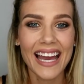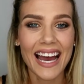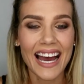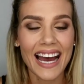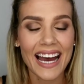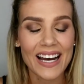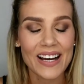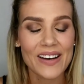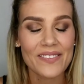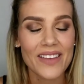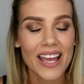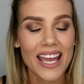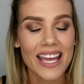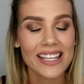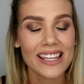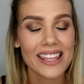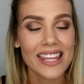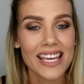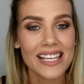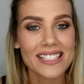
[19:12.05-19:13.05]

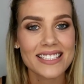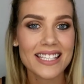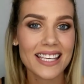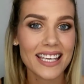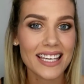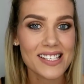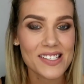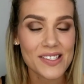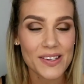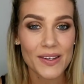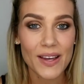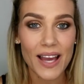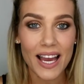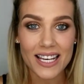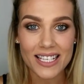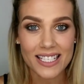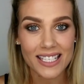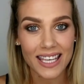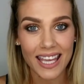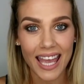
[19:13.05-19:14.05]
And thanks again to
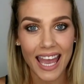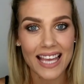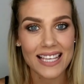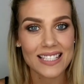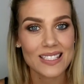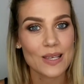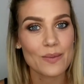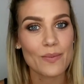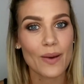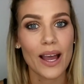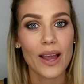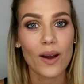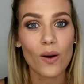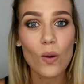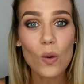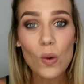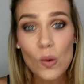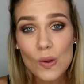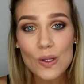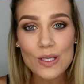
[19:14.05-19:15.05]
Ashley Casey, my
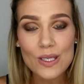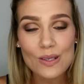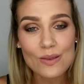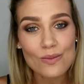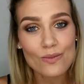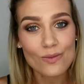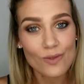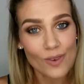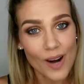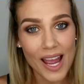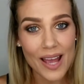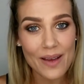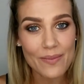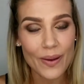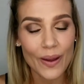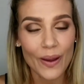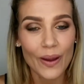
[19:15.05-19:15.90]
awesome rep,